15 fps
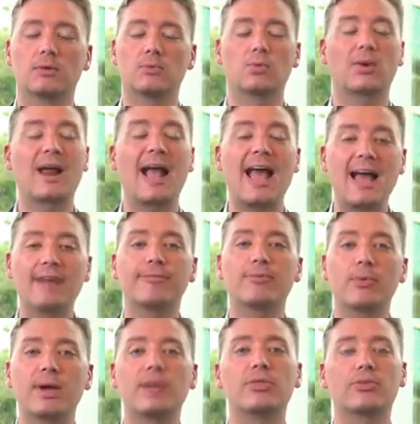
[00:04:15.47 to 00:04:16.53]
We're
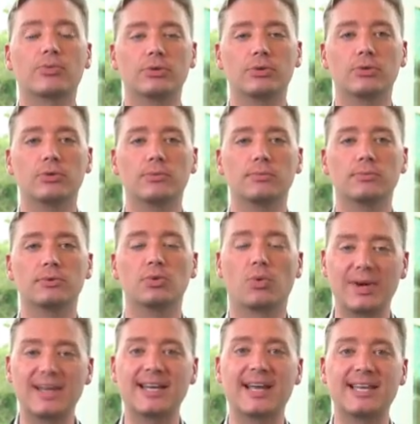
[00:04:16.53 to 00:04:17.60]
halfway through
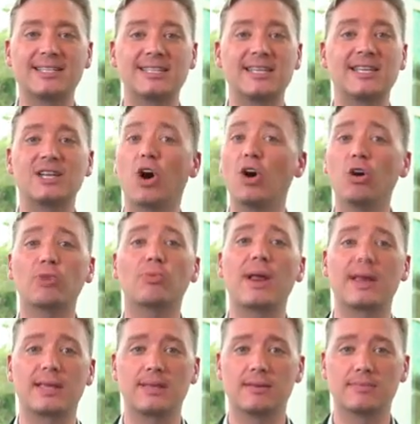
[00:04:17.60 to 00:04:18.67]
2019
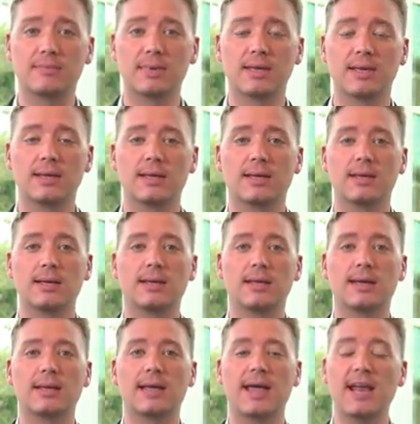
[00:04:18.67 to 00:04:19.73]
already.
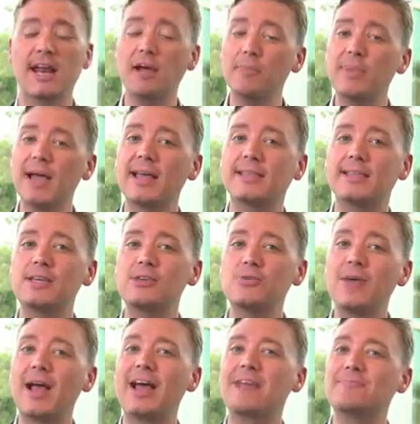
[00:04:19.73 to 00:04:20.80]
And I'll bet that you
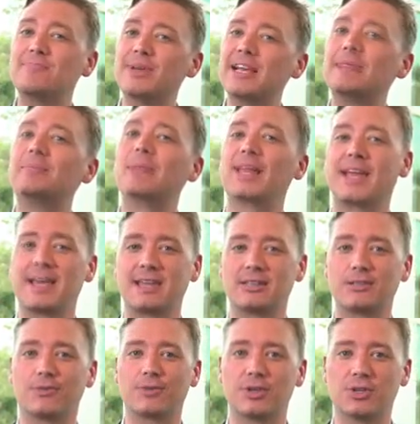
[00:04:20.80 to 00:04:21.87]
had big
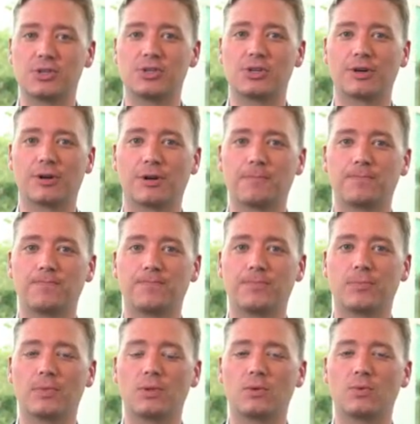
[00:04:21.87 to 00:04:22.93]
plans for this year.
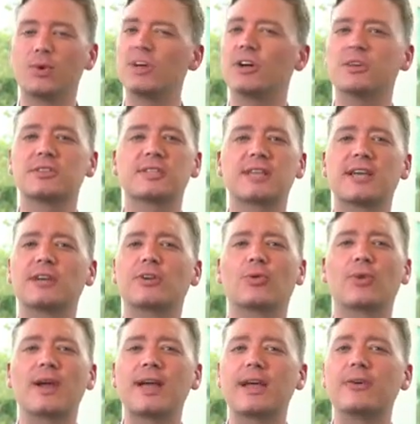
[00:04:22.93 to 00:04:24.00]
We all set
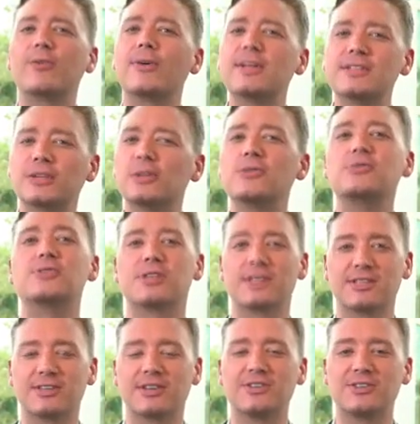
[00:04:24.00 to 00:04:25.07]
great
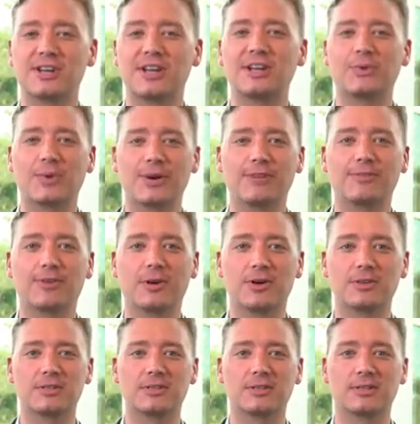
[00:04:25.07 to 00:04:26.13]
resolutions on January
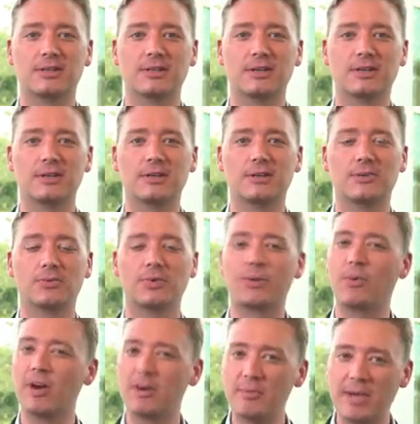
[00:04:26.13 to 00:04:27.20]
1st. We
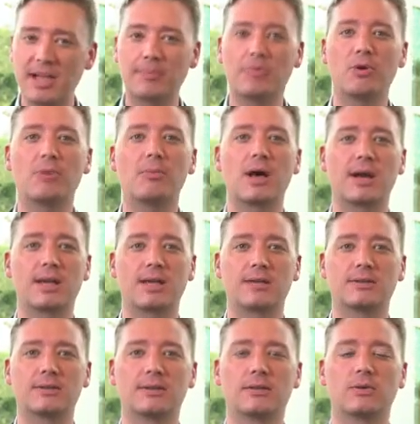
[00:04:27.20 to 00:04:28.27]
want to make more money.
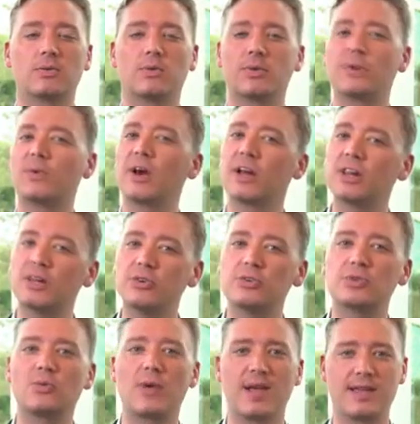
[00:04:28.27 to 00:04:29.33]
We want to
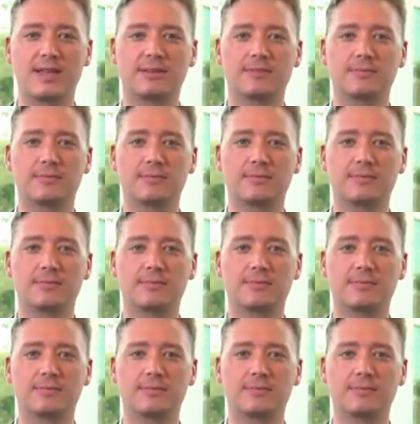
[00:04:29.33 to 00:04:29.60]
lose weight.